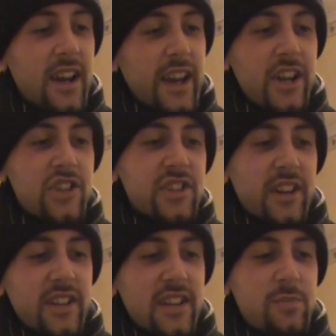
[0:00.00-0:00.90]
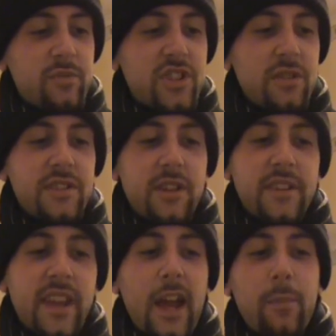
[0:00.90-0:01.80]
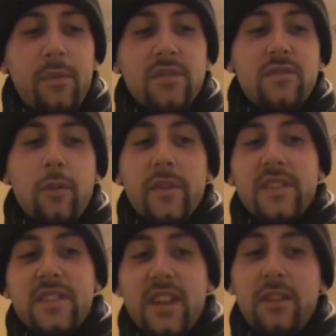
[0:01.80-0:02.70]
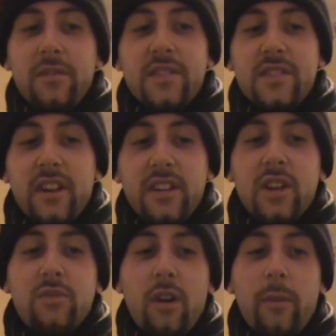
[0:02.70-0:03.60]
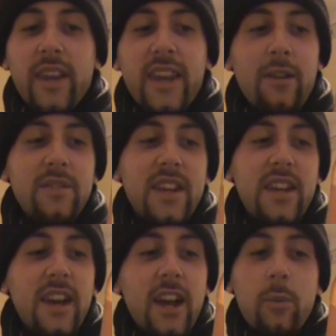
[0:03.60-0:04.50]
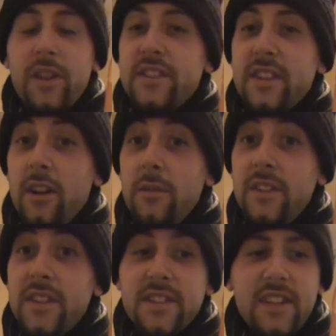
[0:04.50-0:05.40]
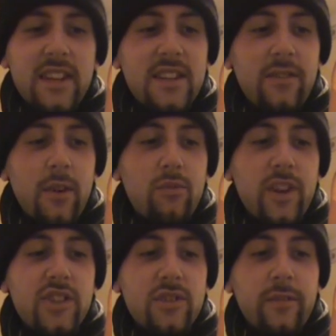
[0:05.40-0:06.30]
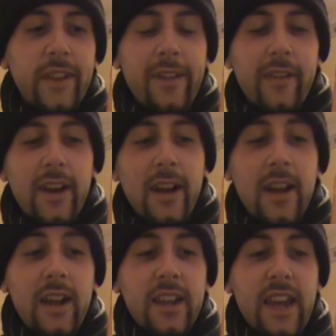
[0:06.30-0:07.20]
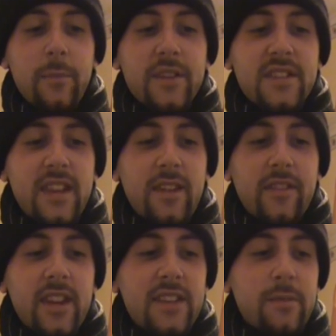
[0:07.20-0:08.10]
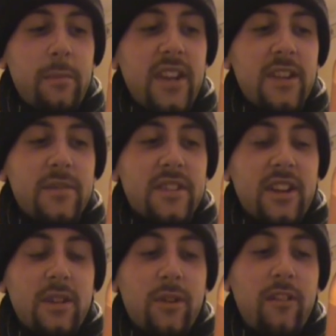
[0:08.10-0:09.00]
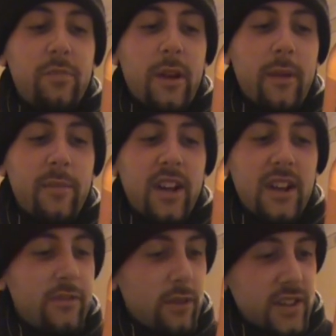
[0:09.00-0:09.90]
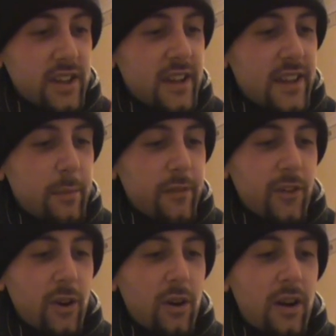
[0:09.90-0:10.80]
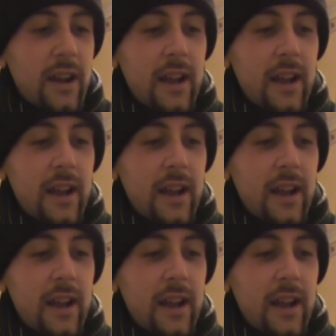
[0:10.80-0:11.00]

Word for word: Each cider is produced using apples from a single cider growing county with its own distinctive regional flavour. Gaymers Devon is a medium cider with blah blah blah, you've already heard that before.